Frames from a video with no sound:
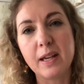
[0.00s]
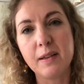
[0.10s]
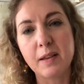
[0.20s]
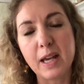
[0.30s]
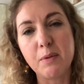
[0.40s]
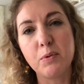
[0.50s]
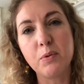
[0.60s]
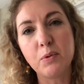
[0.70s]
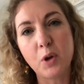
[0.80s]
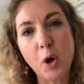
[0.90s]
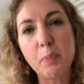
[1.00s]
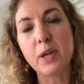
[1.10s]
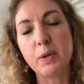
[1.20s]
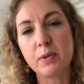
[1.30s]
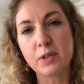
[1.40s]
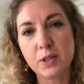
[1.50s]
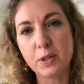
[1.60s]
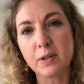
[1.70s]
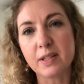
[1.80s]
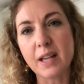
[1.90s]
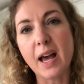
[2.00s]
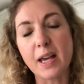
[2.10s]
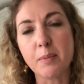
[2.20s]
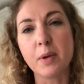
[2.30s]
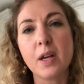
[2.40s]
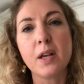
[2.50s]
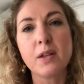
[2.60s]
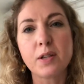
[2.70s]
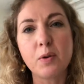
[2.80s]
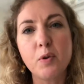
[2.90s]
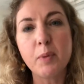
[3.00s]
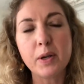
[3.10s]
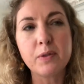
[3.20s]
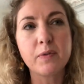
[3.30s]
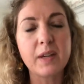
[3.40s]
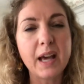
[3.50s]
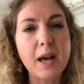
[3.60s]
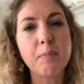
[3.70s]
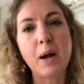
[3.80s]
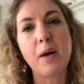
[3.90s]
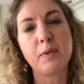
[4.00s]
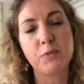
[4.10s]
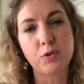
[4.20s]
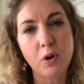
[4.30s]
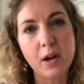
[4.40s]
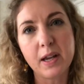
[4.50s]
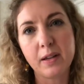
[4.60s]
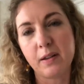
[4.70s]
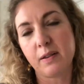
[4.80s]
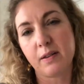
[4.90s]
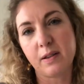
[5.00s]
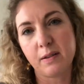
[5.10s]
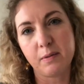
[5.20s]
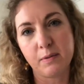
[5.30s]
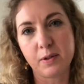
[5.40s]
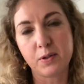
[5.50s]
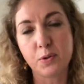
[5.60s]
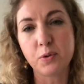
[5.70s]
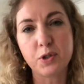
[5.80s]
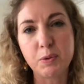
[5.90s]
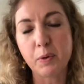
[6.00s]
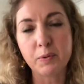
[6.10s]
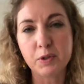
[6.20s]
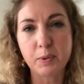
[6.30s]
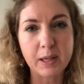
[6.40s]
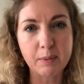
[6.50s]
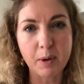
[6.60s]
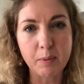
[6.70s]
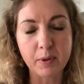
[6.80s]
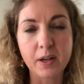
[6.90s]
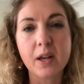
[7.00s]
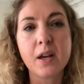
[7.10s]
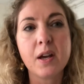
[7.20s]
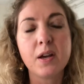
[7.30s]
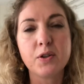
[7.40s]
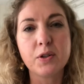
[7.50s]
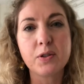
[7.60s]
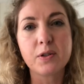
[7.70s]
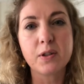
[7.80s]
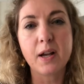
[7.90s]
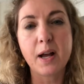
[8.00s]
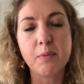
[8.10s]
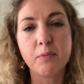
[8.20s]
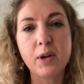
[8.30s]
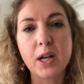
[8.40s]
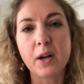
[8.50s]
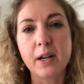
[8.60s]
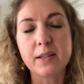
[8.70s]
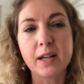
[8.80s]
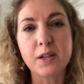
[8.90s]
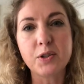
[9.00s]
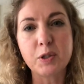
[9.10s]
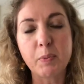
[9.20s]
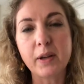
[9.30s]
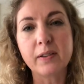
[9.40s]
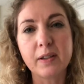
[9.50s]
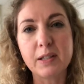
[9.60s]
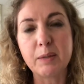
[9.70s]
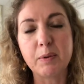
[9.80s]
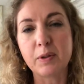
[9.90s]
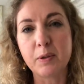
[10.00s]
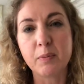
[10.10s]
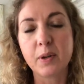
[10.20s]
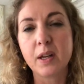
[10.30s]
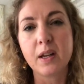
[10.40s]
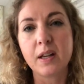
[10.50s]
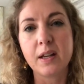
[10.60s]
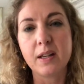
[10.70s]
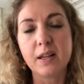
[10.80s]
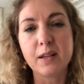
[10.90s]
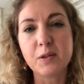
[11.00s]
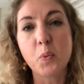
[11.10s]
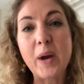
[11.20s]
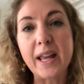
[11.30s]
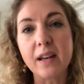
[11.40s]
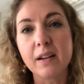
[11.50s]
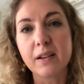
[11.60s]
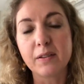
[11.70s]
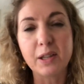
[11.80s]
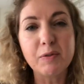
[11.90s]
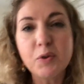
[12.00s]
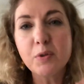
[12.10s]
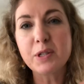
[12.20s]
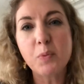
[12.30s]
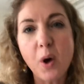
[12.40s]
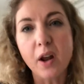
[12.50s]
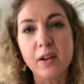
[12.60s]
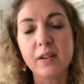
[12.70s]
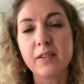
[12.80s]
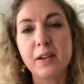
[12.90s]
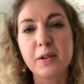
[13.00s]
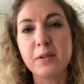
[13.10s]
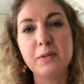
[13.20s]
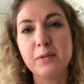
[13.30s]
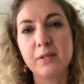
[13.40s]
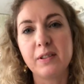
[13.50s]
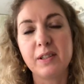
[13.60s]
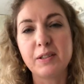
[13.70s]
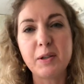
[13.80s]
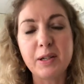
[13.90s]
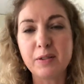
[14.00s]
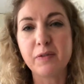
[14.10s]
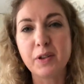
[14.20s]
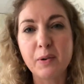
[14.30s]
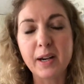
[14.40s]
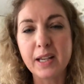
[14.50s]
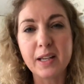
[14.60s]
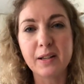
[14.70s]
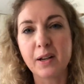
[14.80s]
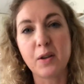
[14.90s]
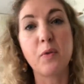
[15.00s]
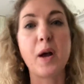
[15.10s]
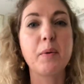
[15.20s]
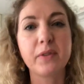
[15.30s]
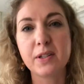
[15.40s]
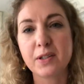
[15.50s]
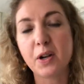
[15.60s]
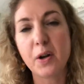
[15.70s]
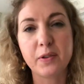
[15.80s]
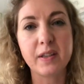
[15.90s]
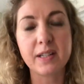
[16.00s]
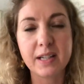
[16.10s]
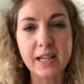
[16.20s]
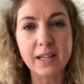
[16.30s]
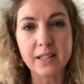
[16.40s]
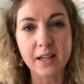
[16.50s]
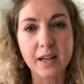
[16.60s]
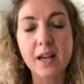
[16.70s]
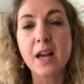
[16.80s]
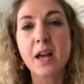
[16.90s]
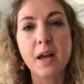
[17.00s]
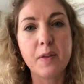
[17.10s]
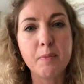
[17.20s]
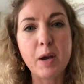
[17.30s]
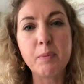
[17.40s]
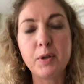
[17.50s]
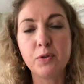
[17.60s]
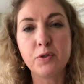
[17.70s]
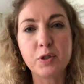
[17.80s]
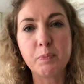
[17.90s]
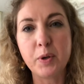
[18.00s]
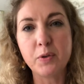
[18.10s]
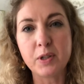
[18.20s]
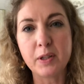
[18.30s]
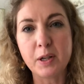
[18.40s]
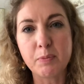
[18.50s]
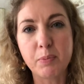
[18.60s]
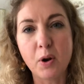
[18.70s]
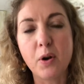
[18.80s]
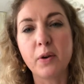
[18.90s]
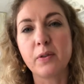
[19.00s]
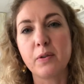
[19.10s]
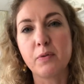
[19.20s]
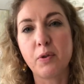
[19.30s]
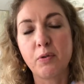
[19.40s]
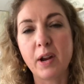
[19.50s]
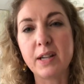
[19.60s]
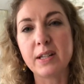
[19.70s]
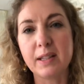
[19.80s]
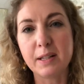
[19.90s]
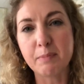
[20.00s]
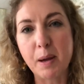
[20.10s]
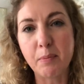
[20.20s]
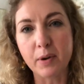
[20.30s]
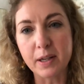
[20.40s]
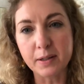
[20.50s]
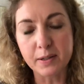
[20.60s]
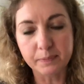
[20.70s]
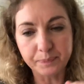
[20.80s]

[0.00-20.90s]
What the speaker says: they will copy you and do the same. So almost forget about them trying the sauce you want them to eat at the moment. Just realise that just by sitting with them, it is a win. So you've already won. So you don't need to feel any like, oh, that was a disaster, they didn't eat it. At the moment, you're just building those blocks of creating these memories.